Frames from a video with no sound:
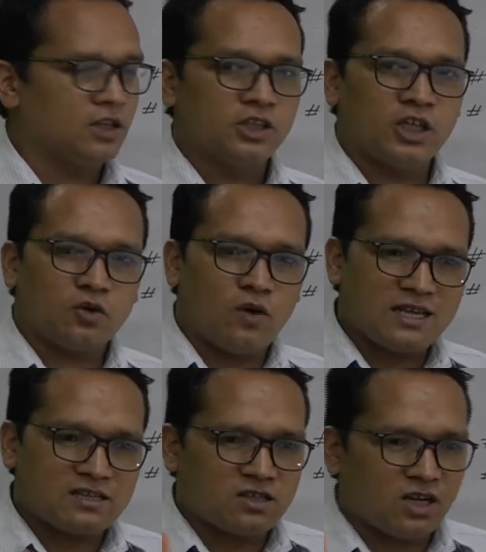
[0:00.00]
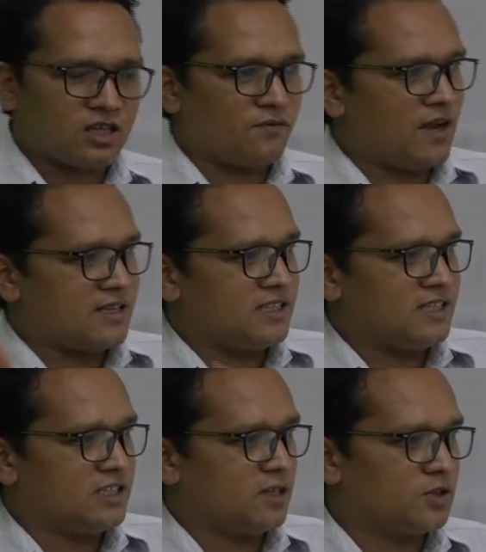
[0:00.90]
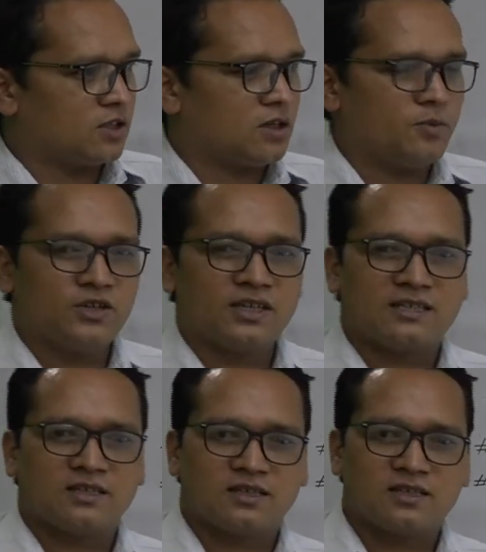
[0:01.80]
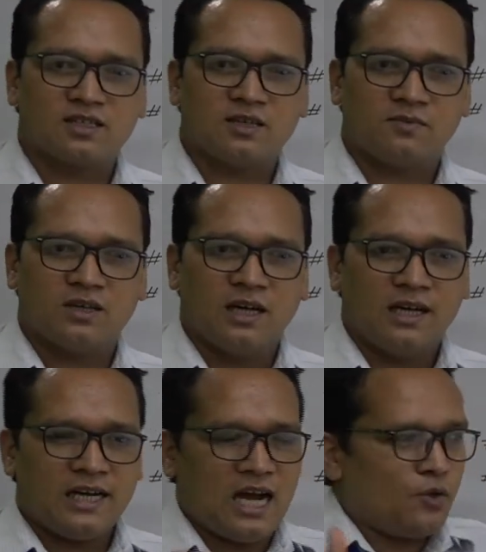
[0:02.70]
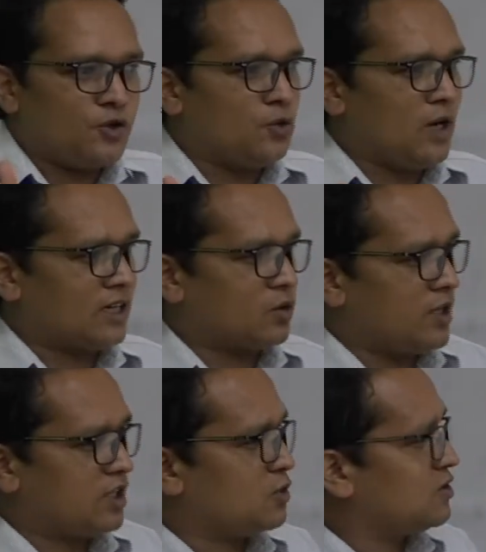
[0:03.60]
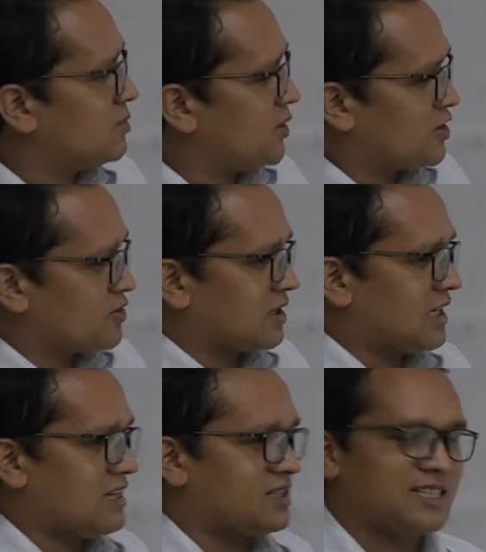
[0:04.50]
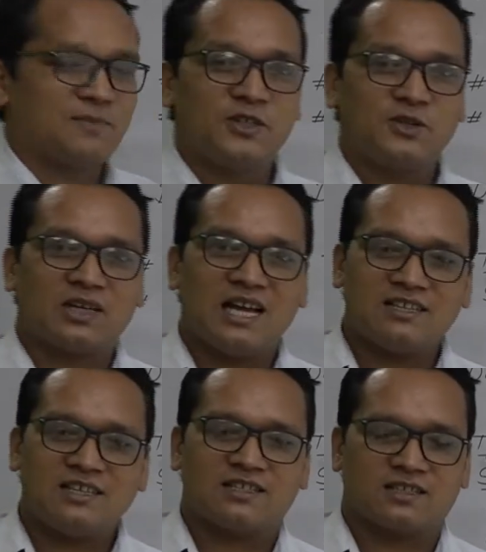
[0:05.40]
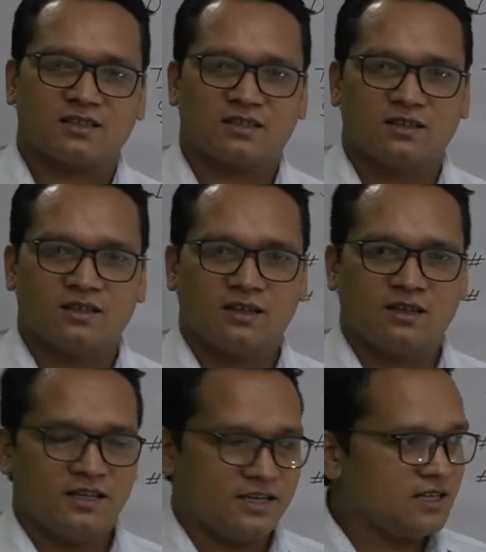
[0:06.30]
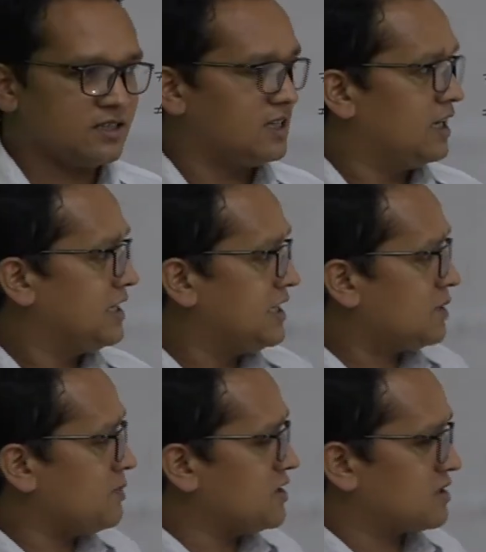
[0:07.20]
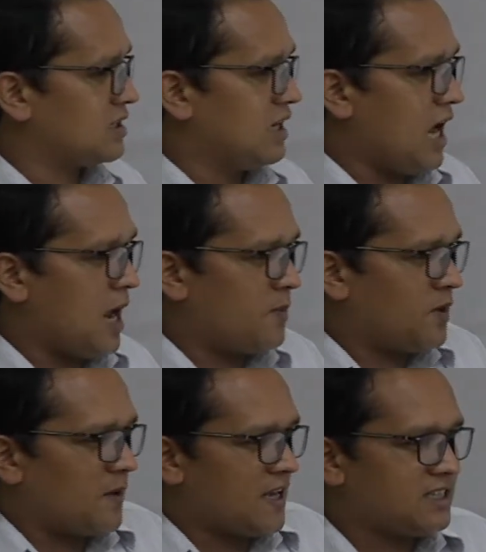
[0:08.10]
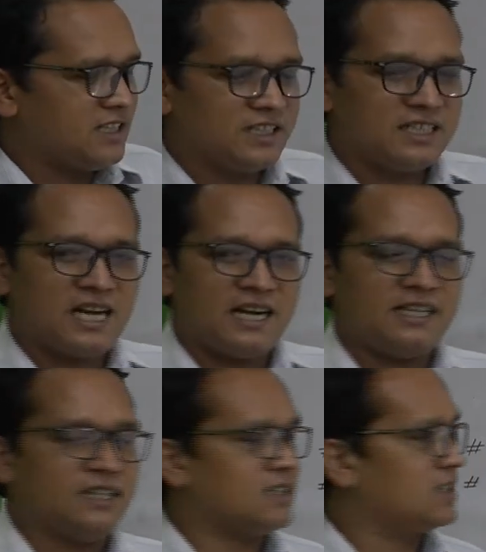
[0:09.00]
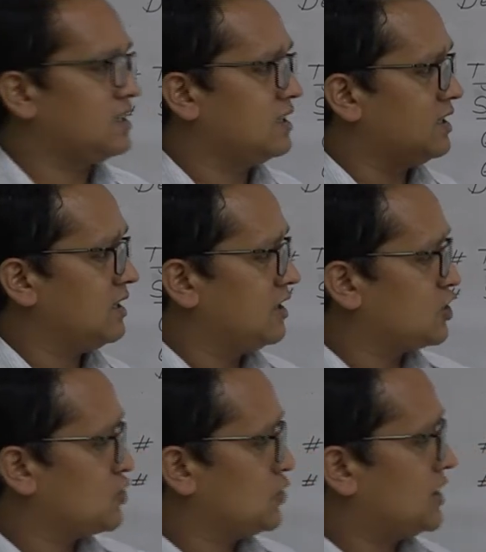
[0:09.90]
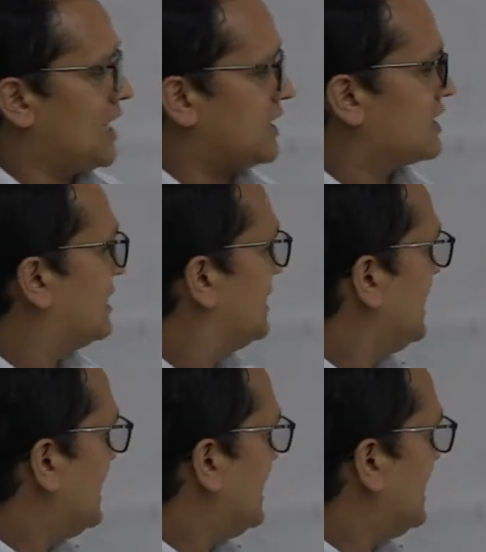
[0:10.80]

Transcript: There was not a facilities of the communication system. Now you are going through the virtual classes, video classes. Yes, it means every facilities are here, so that it